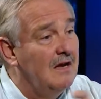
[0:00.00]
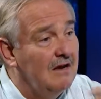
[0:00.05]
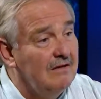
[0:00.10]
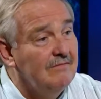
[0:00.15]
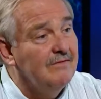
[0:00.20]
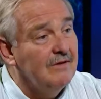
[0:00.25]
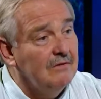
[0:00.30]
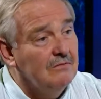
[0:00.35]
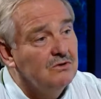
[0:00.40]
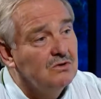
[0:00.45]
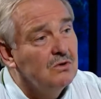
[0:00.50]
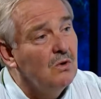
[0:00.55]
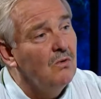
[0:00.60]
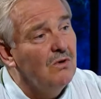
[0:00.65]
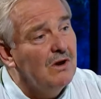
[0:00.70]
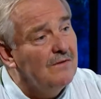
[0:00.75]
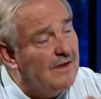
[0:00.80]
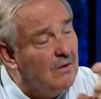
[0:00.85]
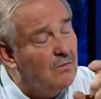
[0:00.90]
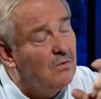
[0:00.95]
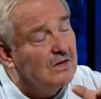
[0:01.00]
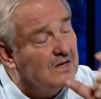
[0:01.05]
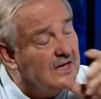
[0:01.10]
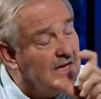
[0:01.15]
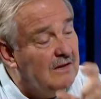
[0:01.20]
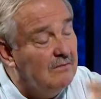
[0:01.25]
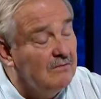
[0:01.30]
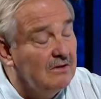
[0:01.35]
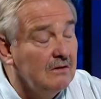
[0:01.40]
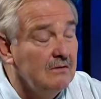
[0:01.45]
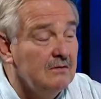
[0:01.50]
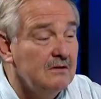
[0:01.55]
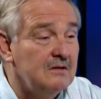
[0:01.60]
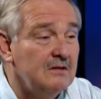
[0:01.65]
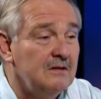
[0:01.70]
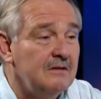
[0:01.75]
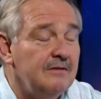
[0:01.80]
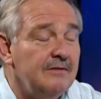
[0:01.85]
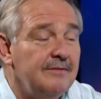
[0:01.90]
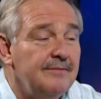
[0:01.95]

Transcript: and vote Tory, and they want to keep those.